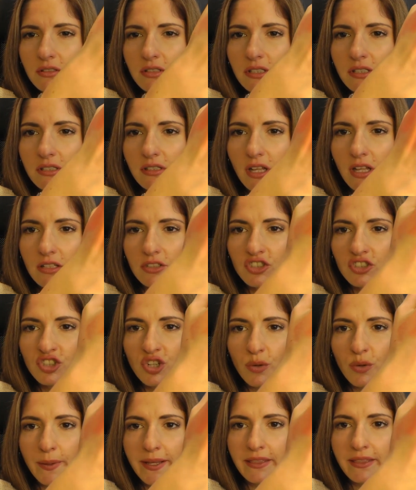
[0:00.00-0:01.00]
it's not
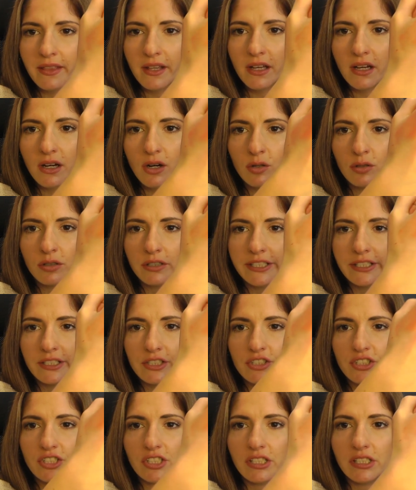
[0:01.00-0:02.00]
showing the
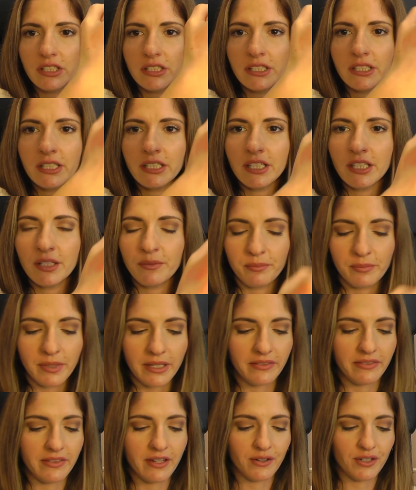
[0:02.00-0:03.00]
orangey
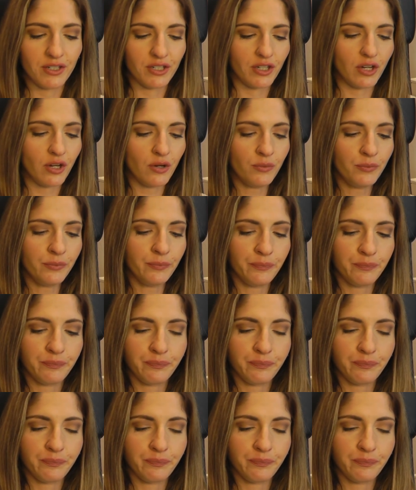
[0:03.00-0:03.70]
but there you go